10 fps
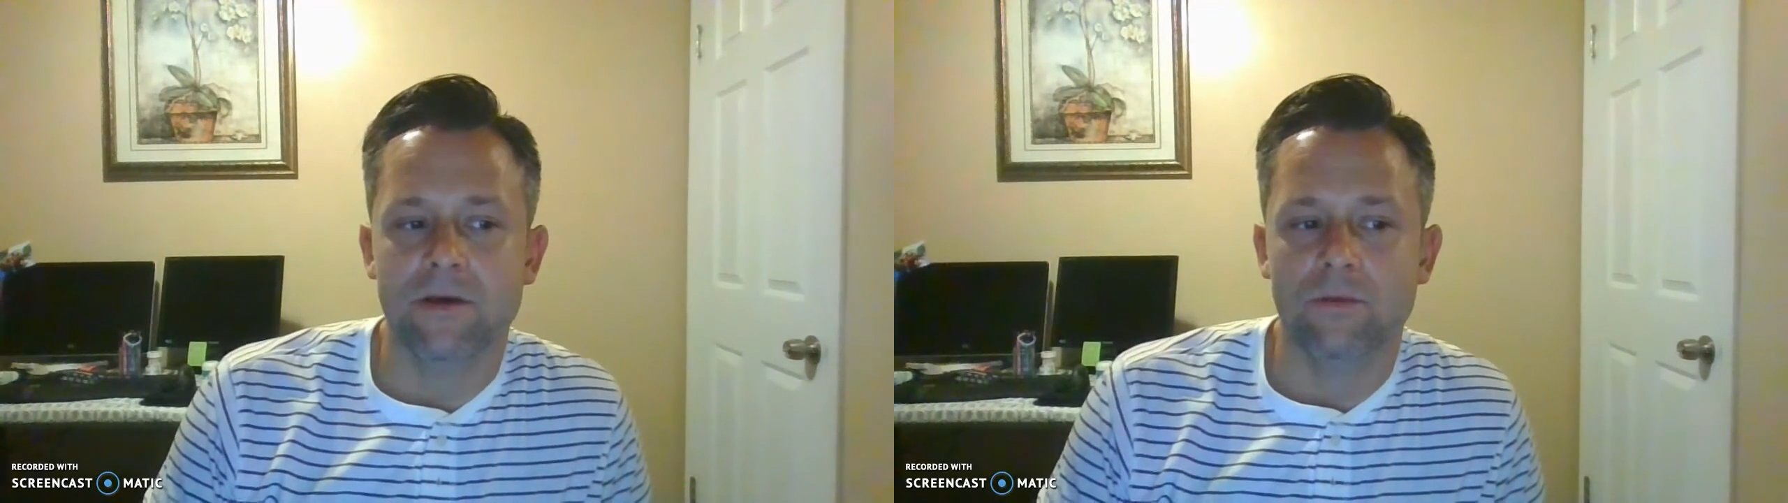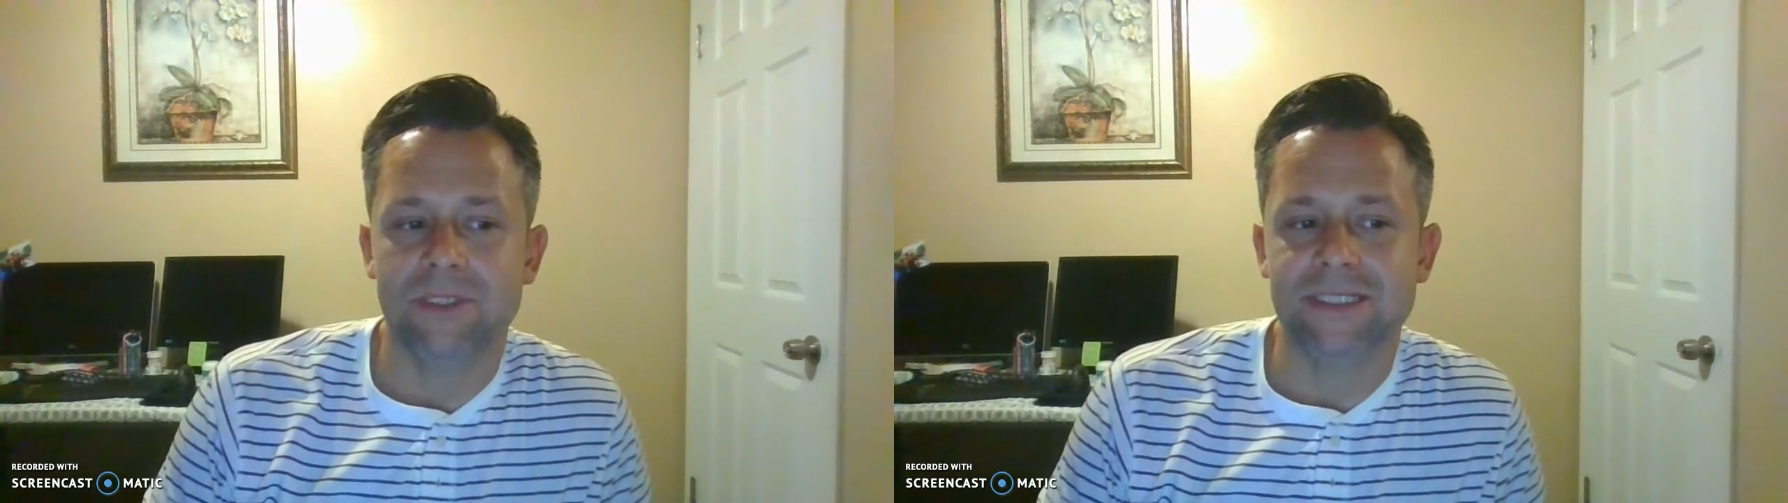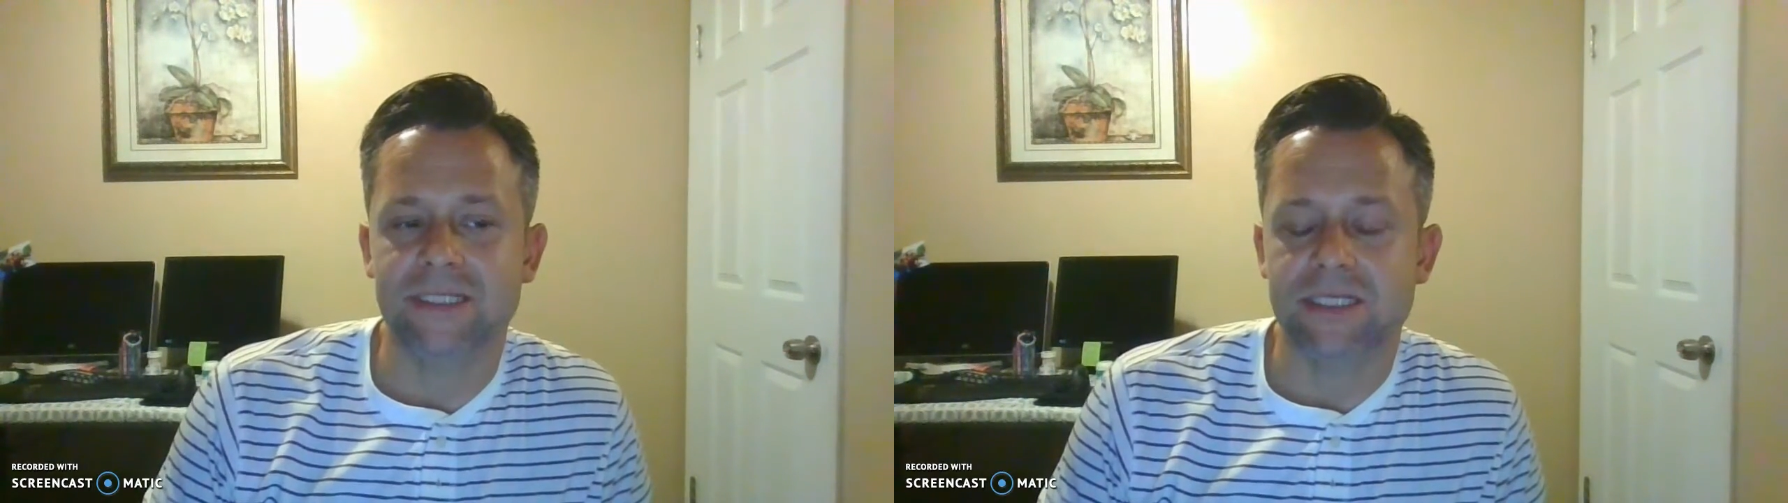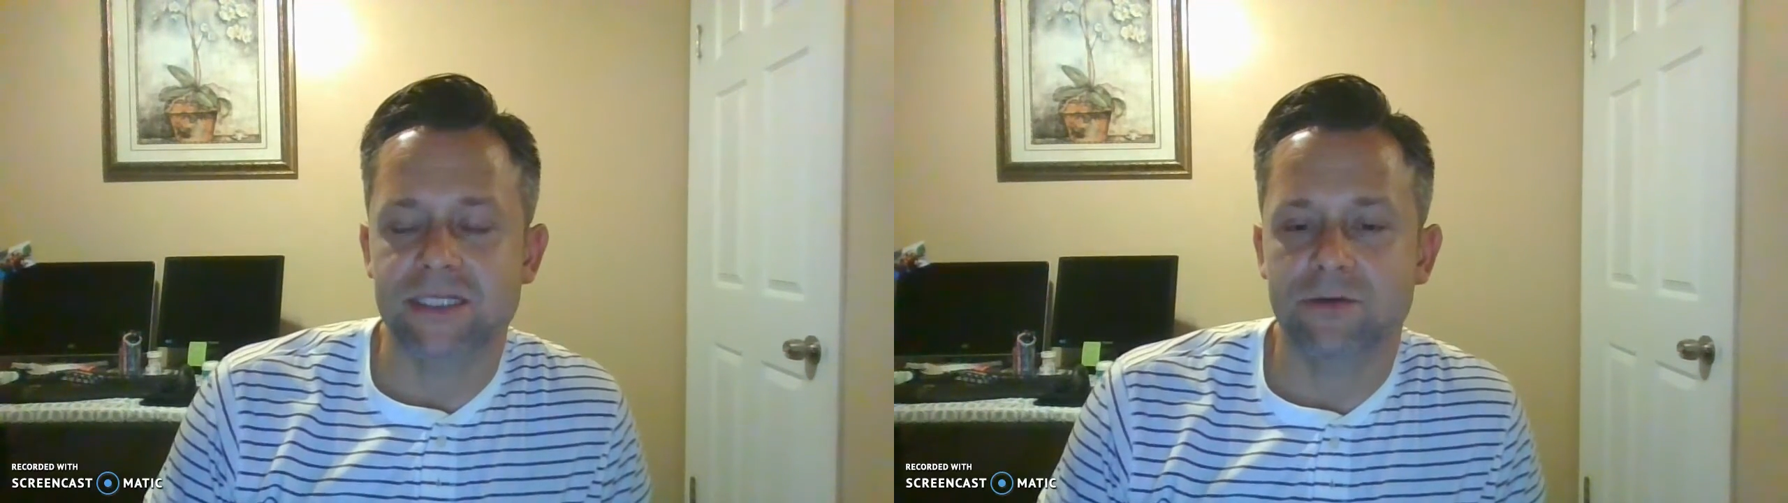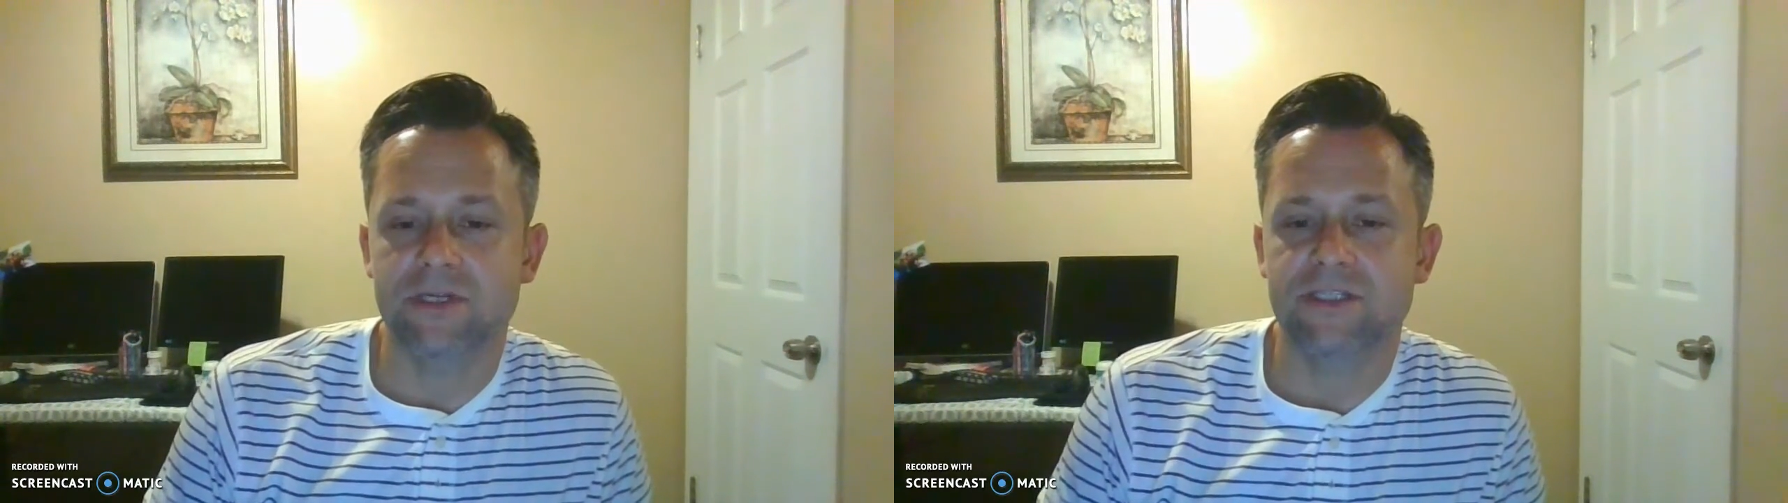which is a
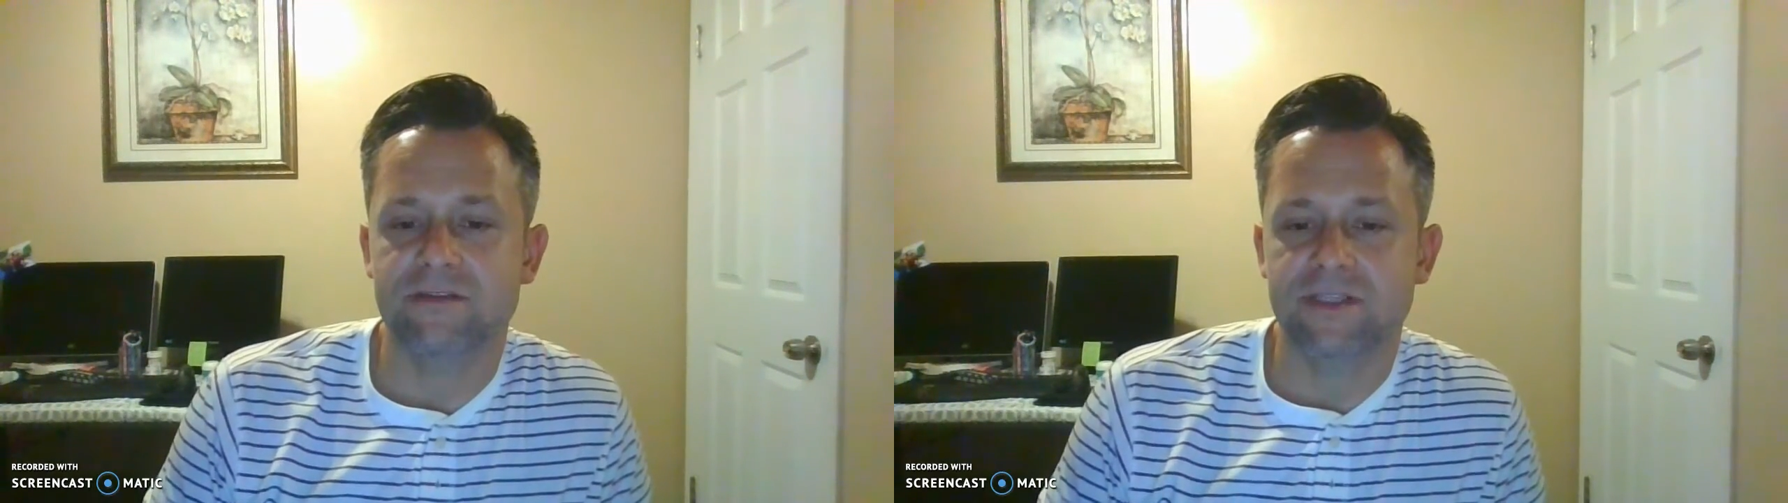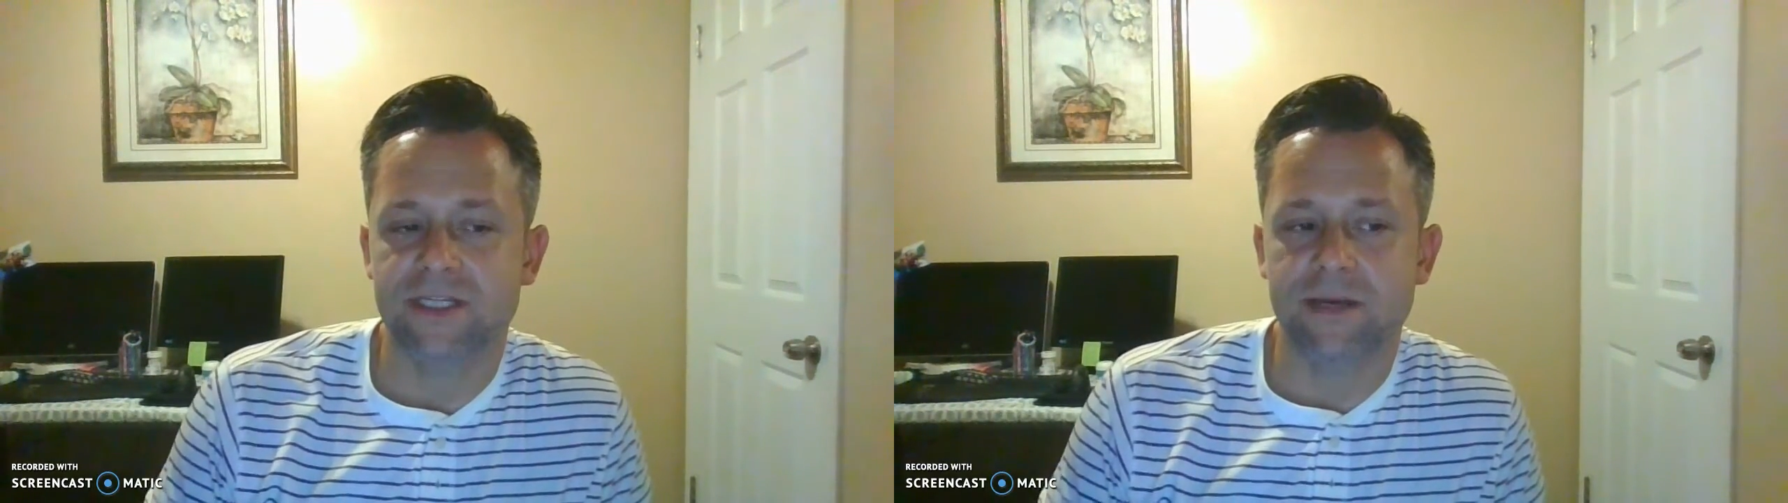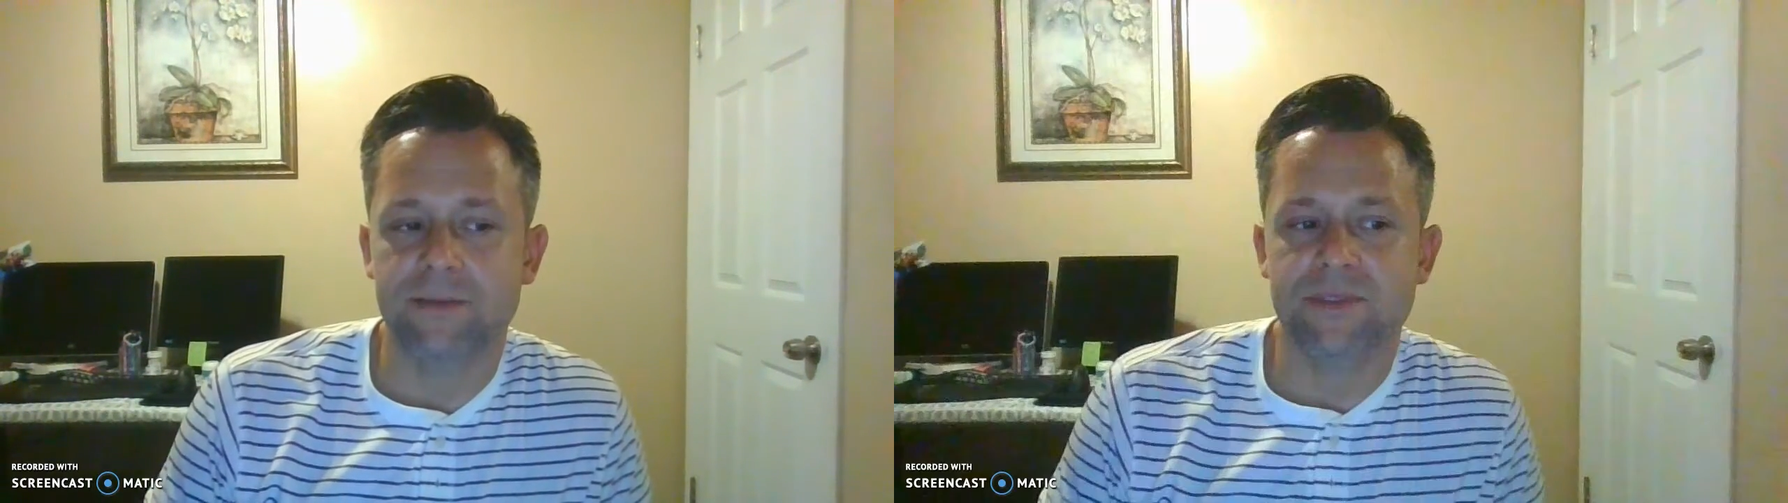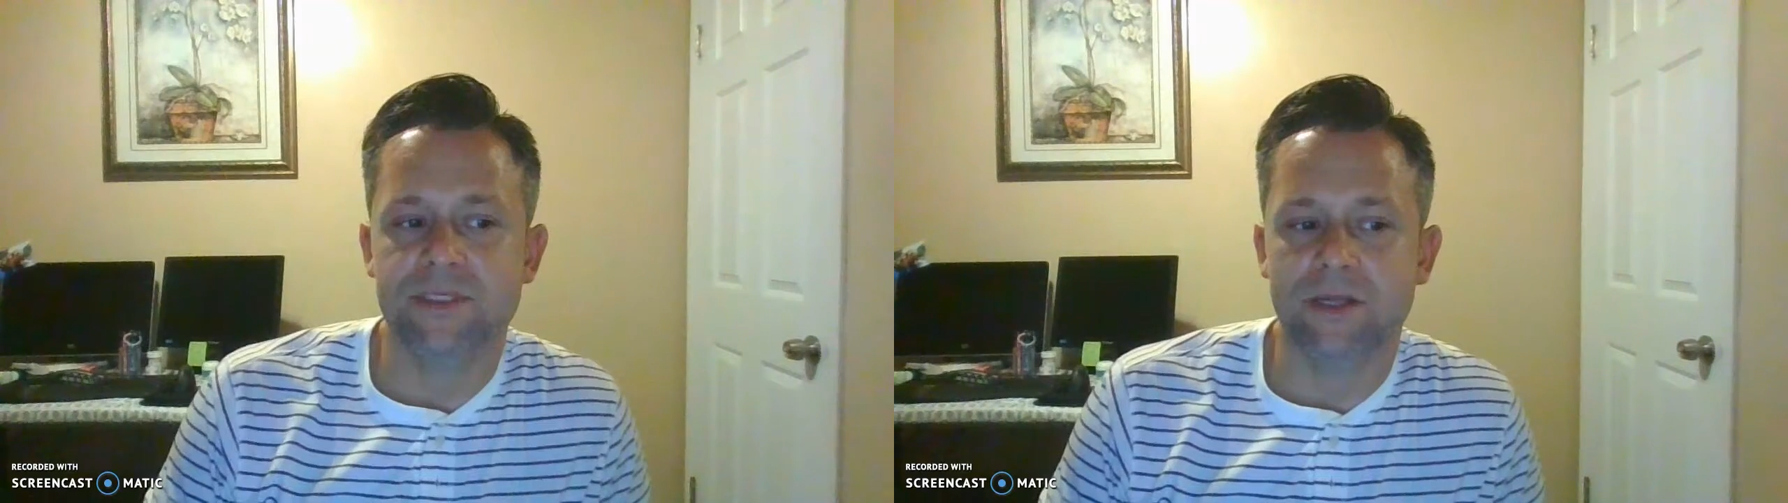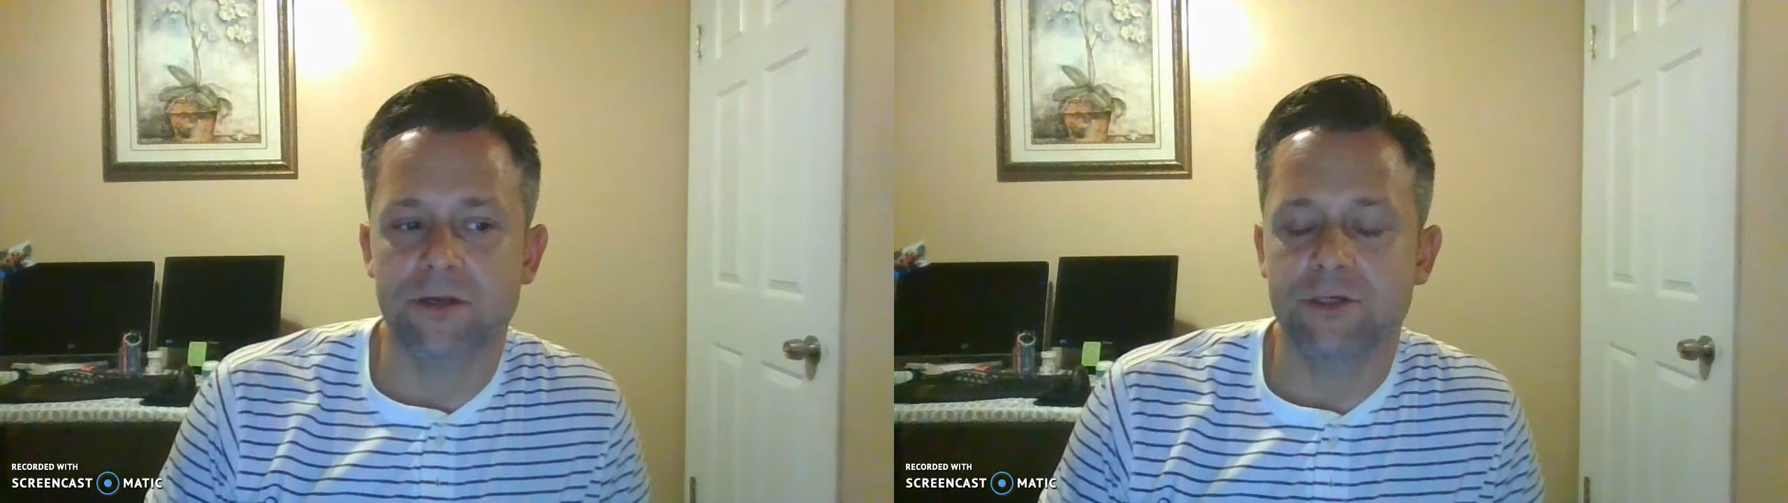series of
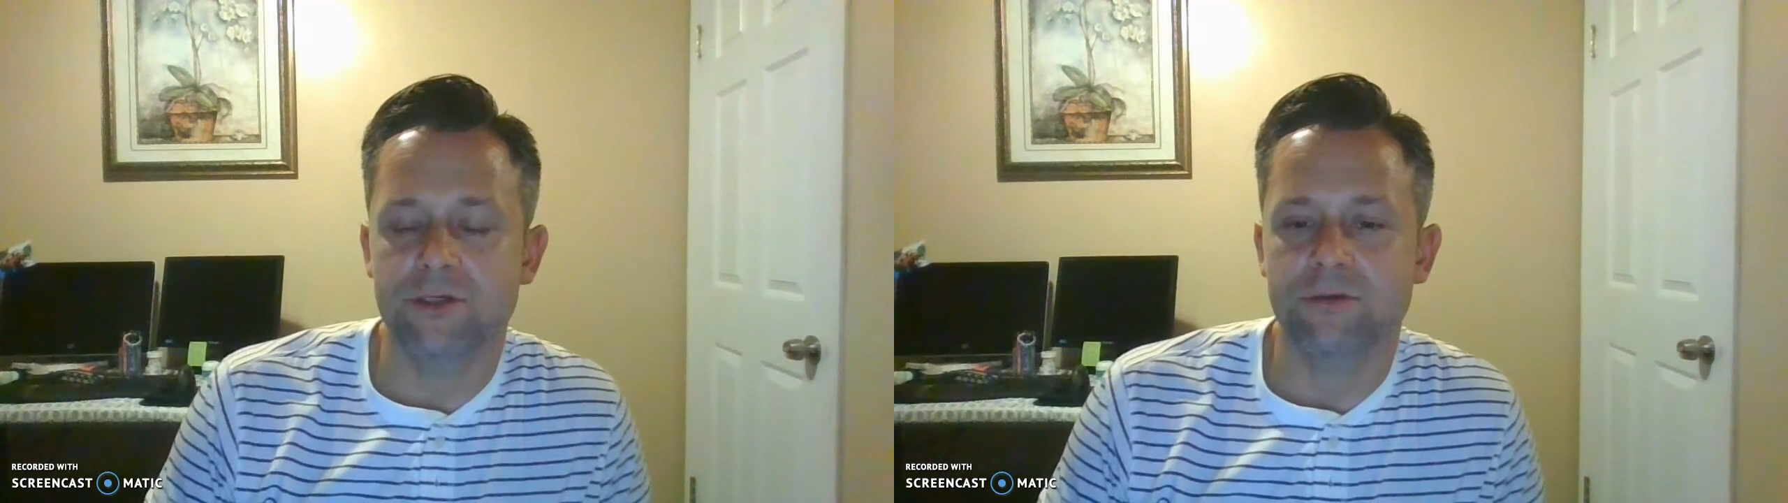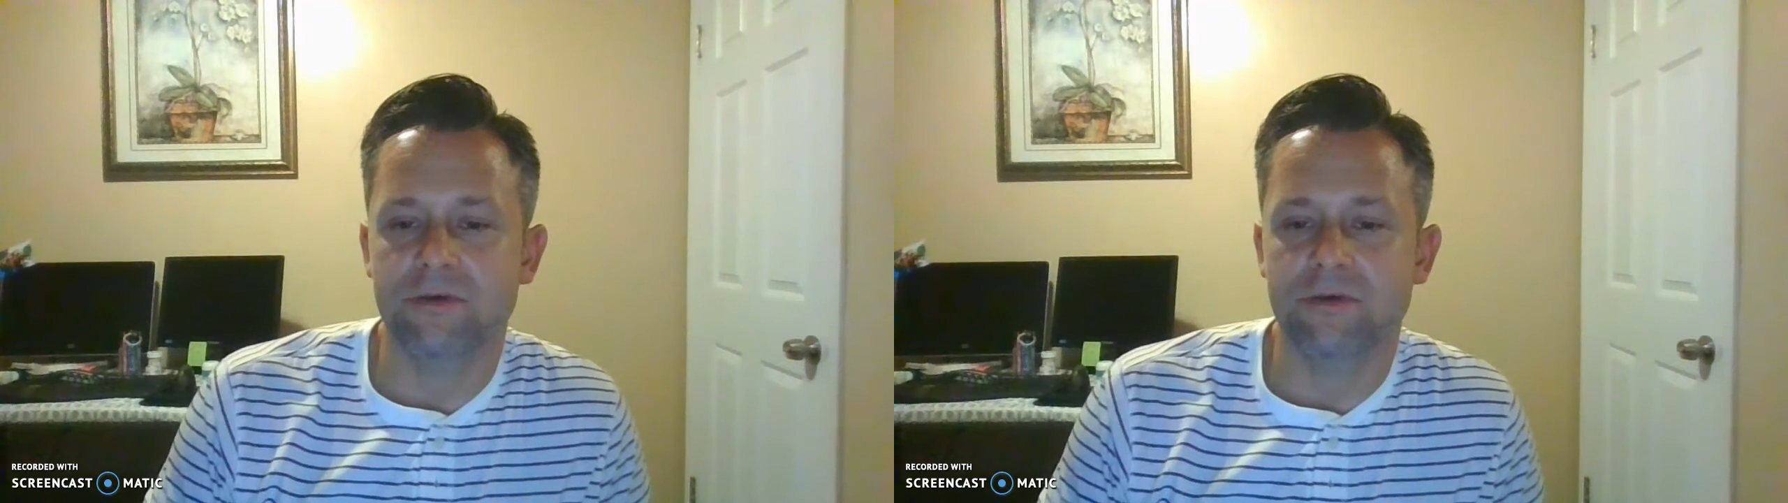steps that are used